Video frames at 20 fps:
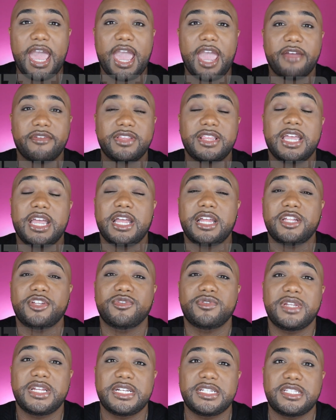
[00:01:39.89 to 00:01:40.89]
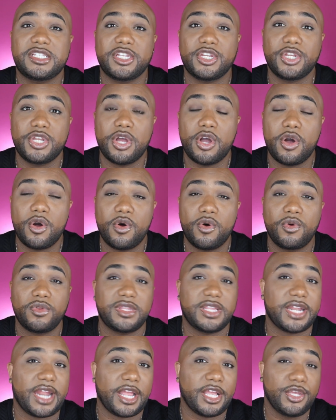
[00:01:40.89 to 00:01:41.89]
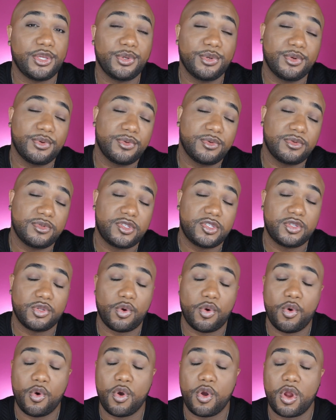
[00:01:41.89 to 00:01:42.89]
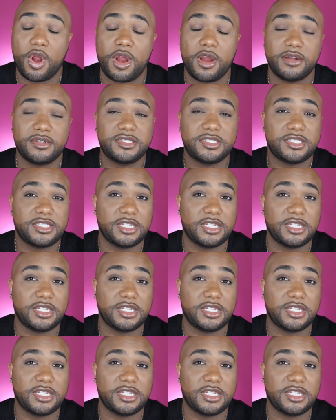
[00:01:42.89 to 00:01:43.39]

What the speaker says: Everything you need to know that I used or